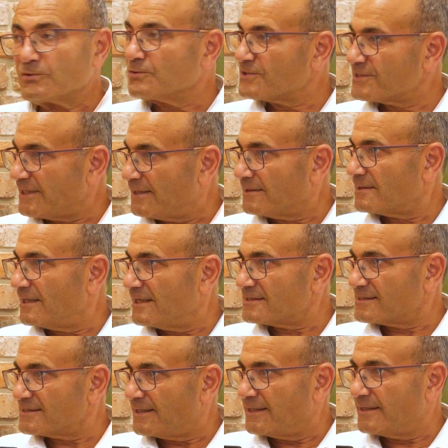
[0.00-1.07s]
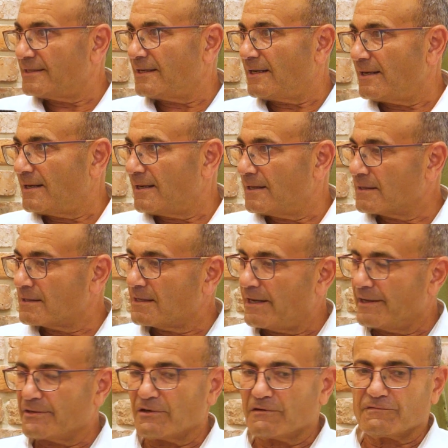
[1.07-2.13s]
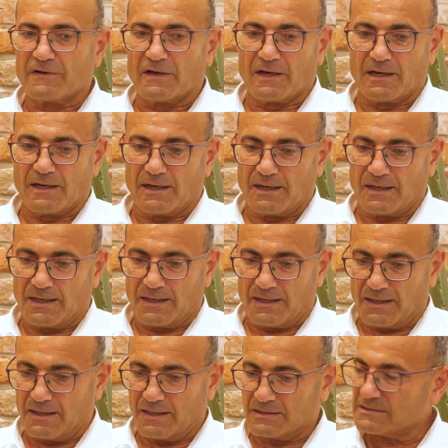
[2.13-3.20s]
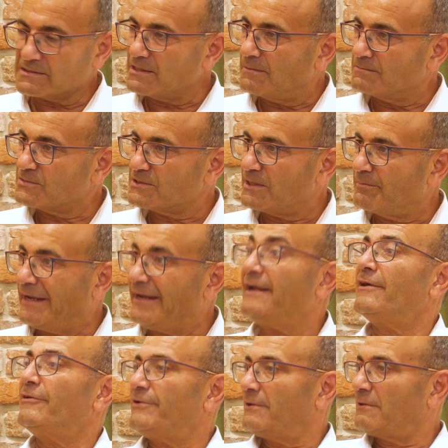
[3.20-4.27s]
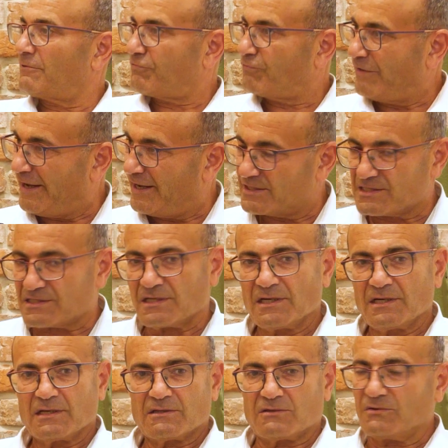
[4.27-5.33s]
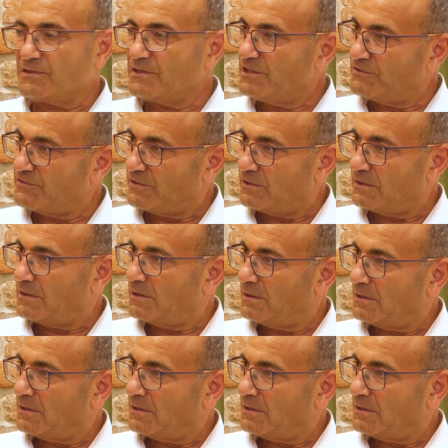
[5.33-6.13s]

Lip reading: send, let's say, kind of some aerial threats to either